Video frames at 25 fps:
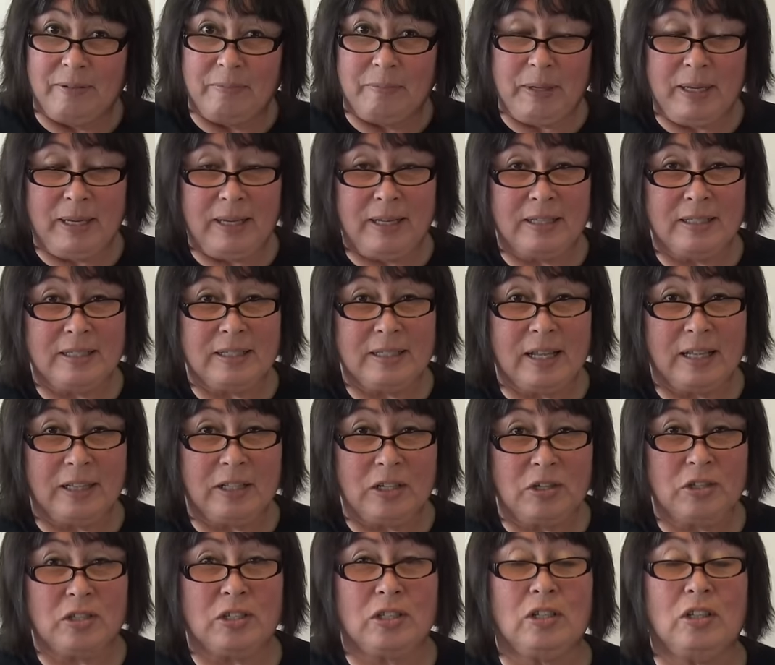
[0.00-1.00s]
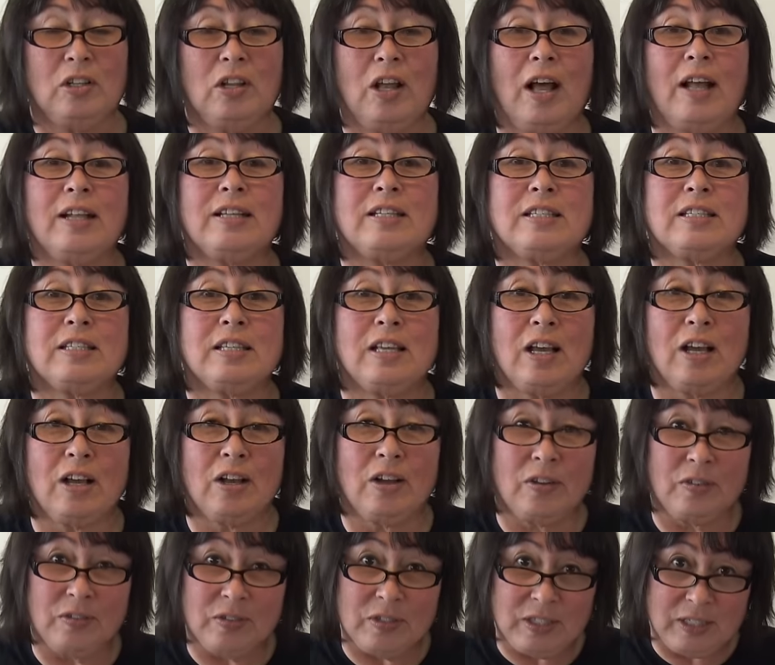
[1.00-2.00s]
means that there's lots
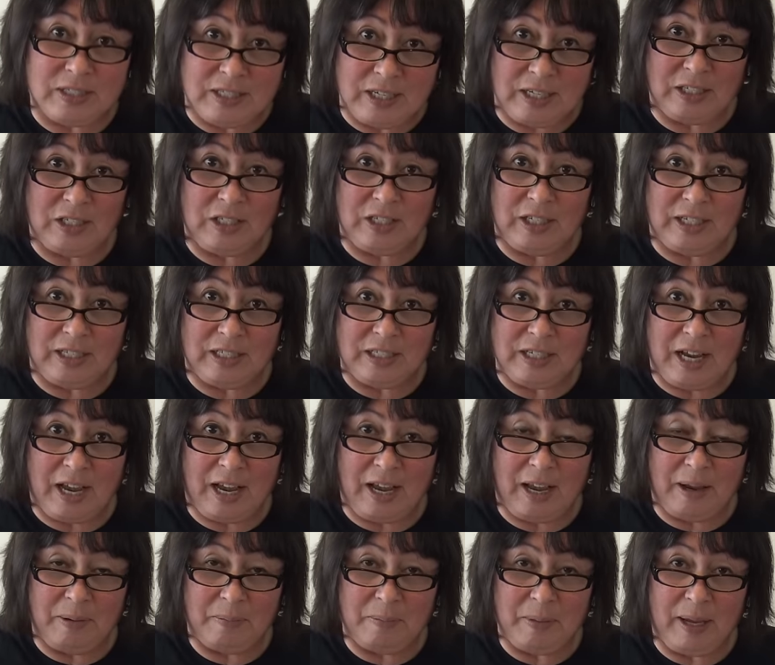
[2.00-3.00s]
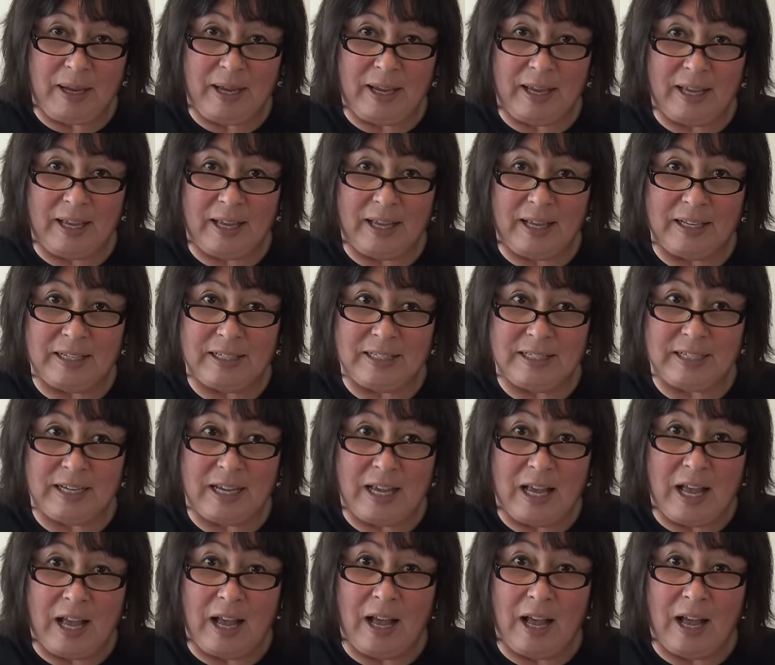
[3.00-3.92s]
of stitching time and